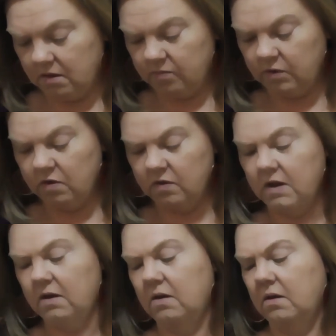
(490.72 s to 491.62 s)
I'm
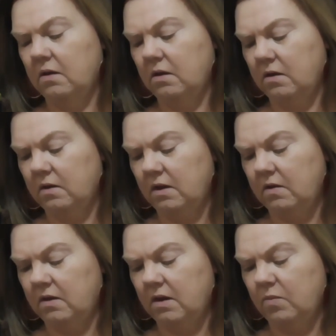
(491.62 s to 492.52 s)
using
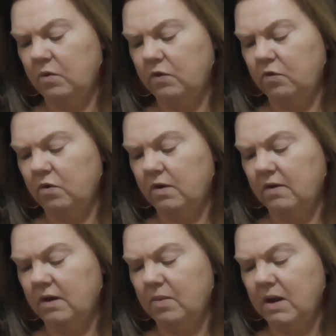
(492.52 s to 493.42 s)
60
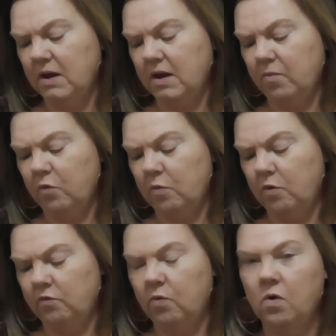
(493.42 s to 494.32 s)
moisturising makeup
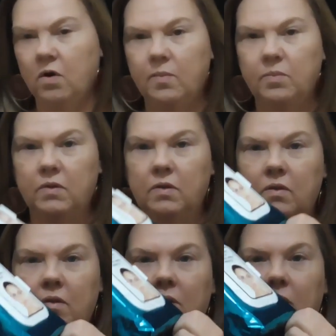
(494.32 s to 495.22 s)
removal wipes.